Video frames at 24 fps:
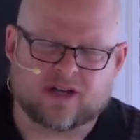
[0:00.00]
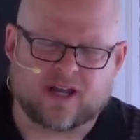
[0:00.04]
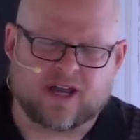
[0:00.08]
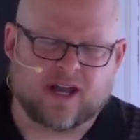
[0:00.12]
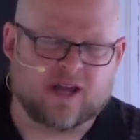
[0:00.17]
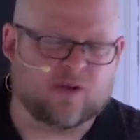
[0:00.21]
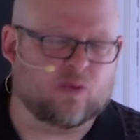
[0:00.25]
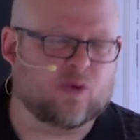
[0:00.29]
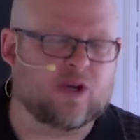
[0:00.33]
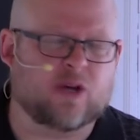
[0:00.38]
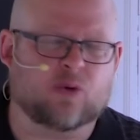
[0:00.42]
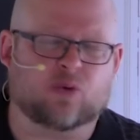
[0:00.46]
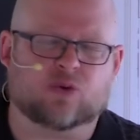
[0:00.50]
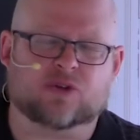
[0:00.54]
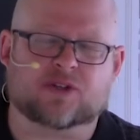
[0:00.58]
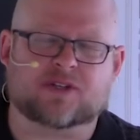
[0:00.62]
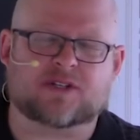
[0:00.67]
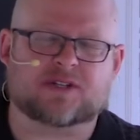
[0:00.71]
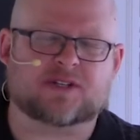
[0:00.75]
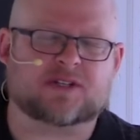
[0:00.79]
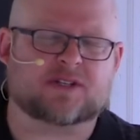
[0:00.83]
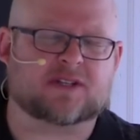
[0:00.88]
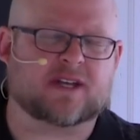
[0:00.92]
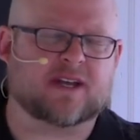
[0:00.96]
and we will
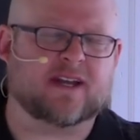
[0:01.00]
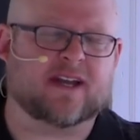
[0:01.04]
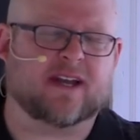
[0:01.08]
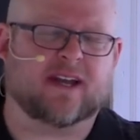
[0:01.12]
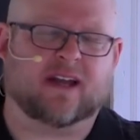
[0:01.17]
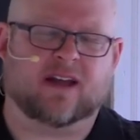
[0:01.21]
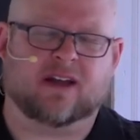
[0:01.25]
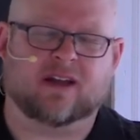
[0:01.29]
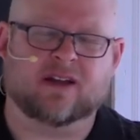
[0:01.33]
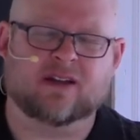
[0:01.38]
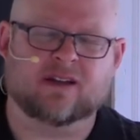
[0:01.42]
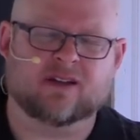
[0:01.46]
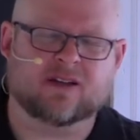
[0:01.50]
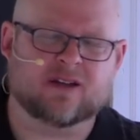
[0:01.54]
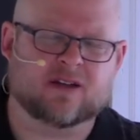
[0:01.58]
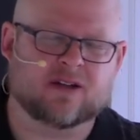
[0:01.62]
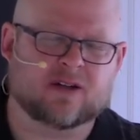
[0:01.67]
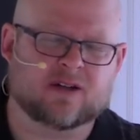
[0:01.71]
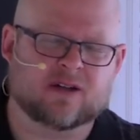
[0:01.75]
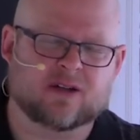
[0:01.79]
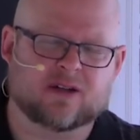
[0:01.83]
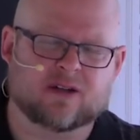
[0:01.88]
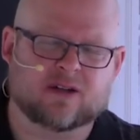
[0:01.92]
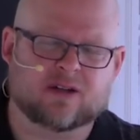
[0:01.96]
sing
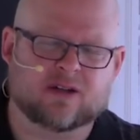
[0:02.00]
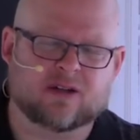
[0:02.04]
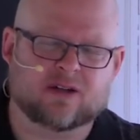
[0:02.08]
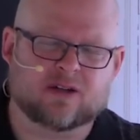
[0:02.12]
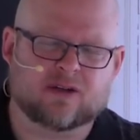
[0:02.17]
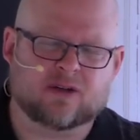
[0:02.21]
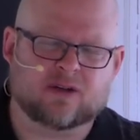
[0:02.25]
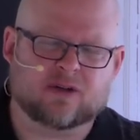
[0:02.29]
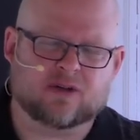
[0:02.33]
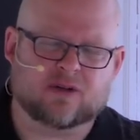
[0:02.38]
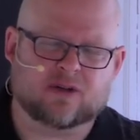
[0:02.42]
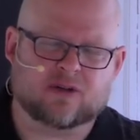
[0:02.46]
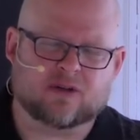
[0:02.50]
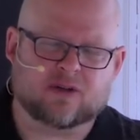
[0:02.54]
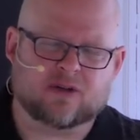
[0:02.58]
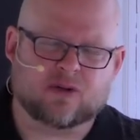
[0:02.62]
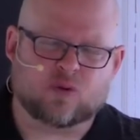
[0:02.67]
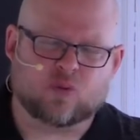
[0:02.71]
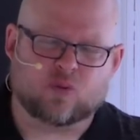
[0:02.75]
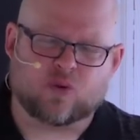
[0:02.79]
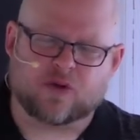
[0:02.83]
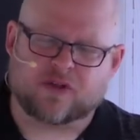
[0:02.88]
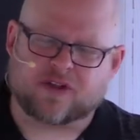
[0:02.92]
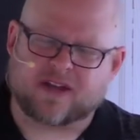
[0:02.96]

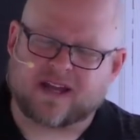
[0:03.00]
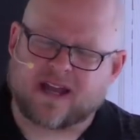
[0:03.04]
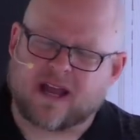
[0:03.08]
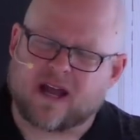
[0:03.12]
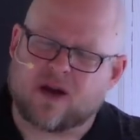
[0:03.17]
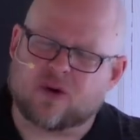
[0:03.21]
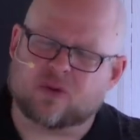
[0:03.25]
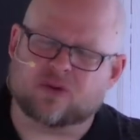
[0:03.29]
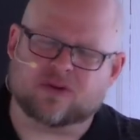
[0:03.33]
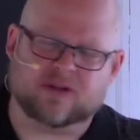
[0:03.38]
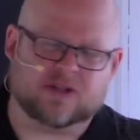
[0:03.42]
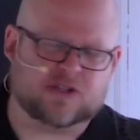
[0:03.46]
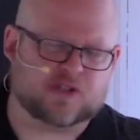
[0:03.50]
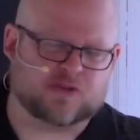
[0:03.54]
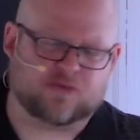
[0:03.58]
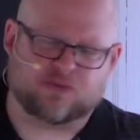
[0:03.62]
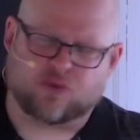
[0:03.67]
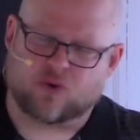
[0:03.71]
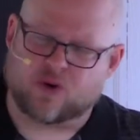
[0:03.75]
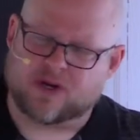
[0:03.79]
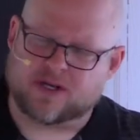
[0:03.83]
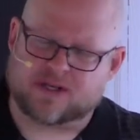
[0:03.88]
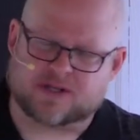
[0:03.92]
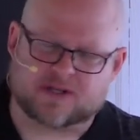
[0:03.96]
with countless
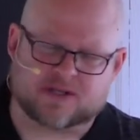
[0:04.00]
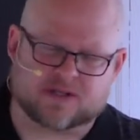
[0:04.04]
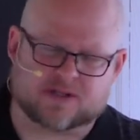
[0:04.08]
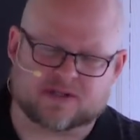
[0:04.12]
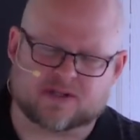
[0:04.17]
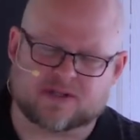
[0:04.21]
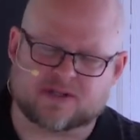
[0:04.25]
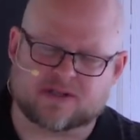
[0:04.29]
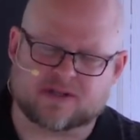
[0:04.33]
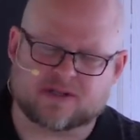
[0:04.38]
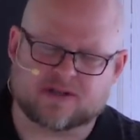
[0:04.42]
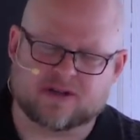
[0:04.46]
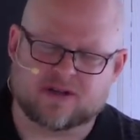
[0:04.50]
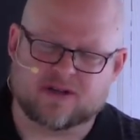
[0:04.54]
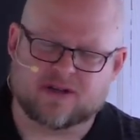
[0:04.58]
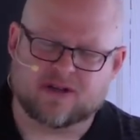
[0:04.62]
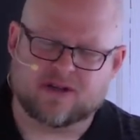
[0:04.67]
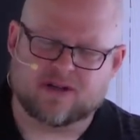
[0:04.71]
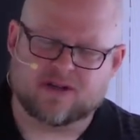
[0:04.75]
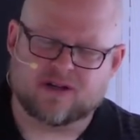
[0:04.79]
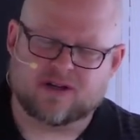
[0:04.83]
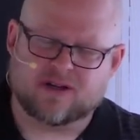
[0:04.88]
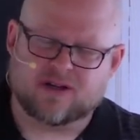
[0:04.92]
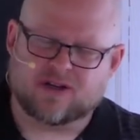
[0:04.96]
voices
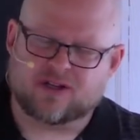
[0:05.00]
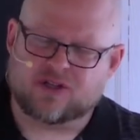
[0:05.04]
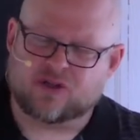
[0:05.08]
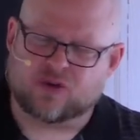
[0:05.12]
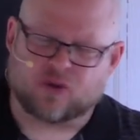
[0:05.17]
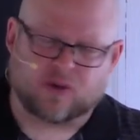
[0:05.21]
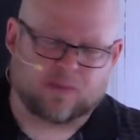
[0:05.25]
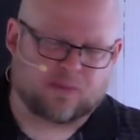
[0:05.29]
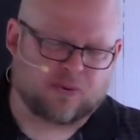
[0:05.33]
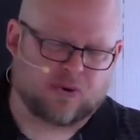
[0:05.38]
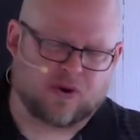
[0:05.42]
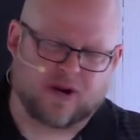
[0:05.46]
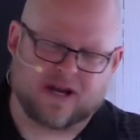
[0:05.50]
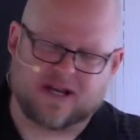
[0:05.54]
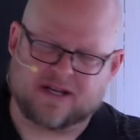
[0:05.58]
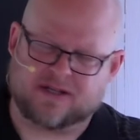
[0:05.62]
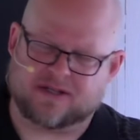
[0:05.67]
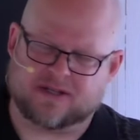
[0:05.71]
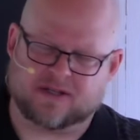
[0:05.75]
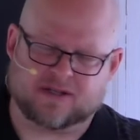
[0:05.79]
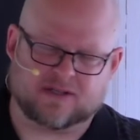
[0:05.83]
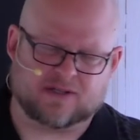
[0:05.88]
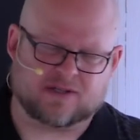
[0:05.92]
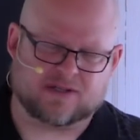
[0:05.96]
your
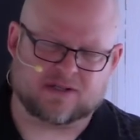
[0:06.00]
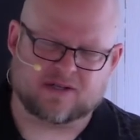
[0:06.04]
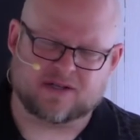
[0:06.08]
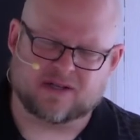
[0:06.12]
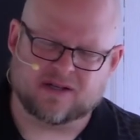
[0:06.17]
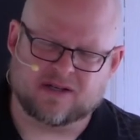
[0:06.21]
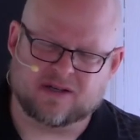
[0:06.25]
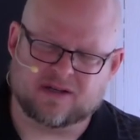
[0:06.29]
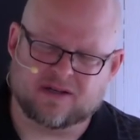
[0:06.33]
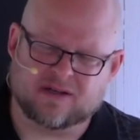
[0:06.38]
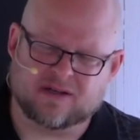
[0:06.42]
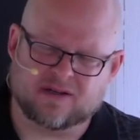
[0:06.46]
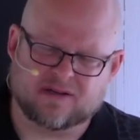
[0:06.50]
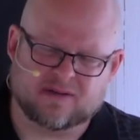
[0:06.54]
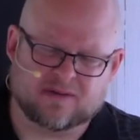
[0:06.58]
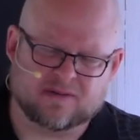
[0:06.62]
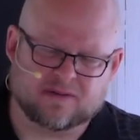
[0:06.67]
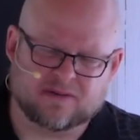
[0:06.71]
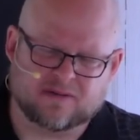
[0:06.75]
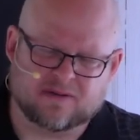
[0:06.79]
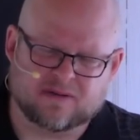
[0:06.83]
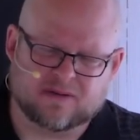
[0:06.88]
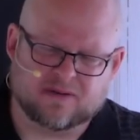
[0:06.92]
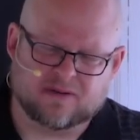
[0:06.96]
praises,
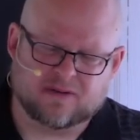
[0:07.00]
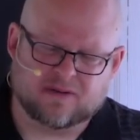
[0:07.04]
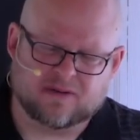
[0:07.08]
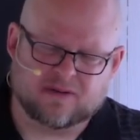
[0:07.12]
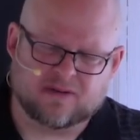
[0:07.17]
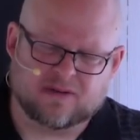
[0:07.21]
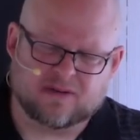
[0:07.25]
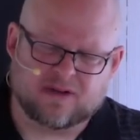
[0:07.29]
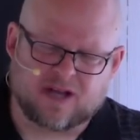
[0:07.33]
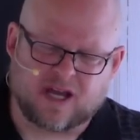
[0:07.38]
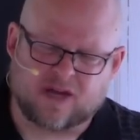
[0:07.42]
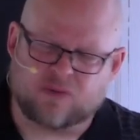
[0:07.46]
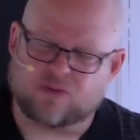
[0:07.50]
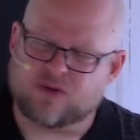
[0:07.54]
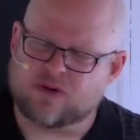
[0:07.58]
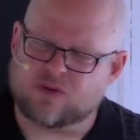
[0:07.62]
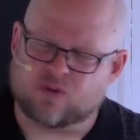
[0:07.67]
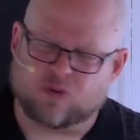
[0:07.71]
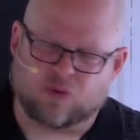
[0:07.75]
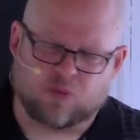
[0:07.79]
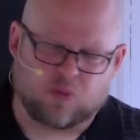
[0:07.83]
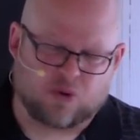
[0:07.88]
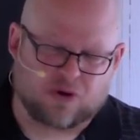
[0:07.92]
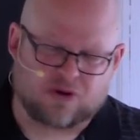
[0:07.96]
and we
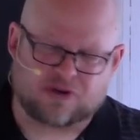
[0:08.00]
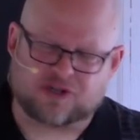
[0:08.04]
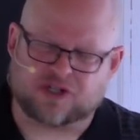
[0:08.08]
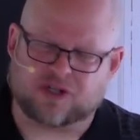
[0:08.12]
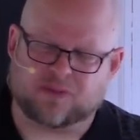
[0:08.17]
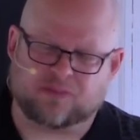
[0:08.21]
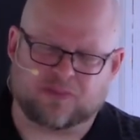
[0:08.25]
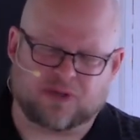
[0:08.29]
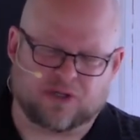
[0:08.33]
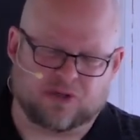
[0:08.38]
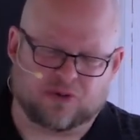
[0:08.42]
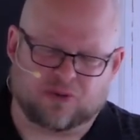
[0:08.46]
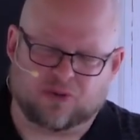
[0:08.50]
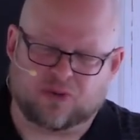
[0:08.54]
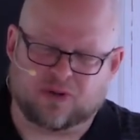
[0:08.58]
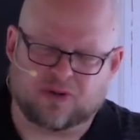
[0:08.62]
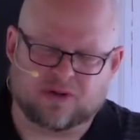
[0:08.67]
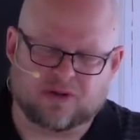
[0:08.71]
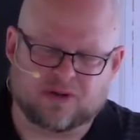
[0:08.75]
will worship you